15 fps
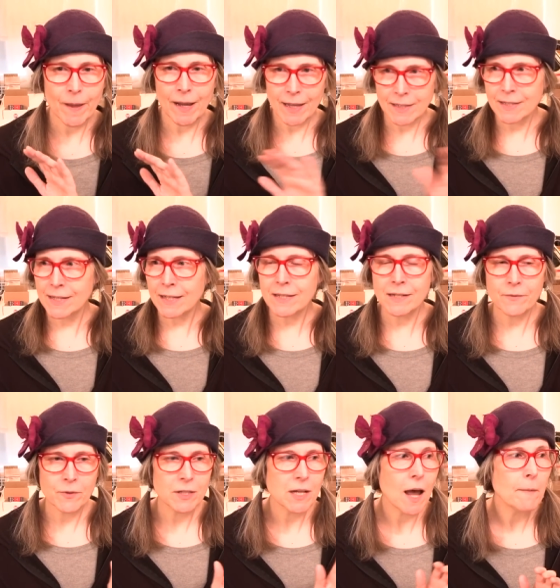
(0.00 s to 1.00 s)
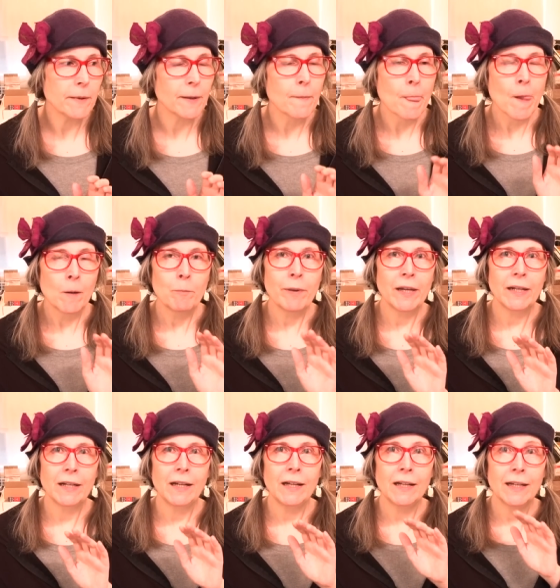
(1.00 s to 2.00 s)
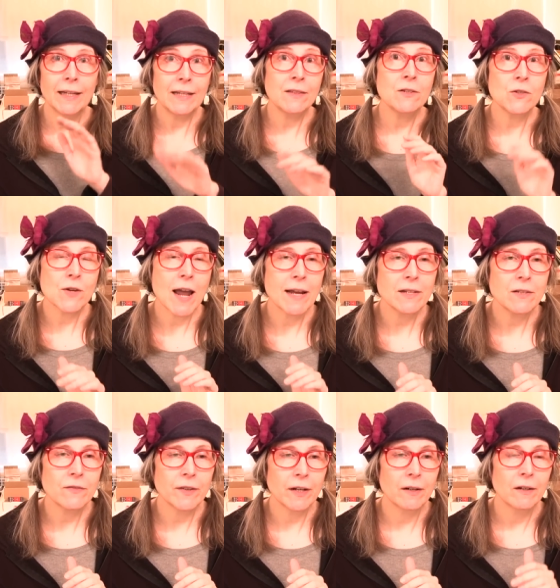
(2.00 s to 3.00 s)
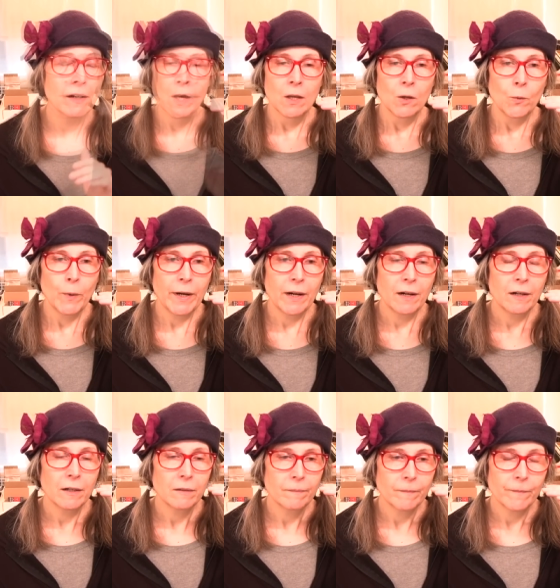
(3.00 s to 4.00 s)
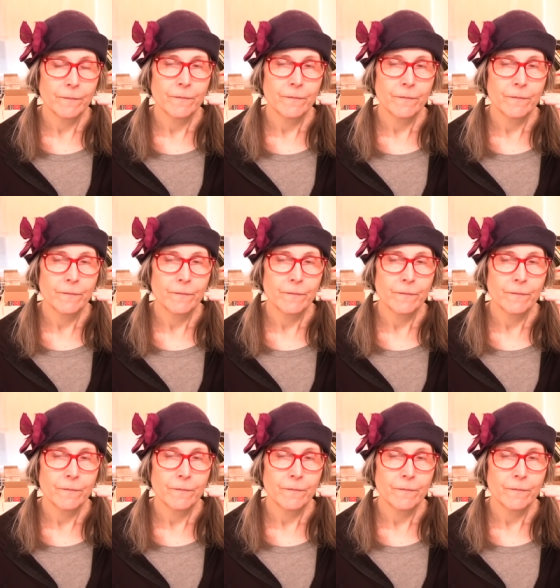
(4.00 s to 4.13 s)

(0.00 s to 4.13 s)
that's a different topic. But in the stratosphere, where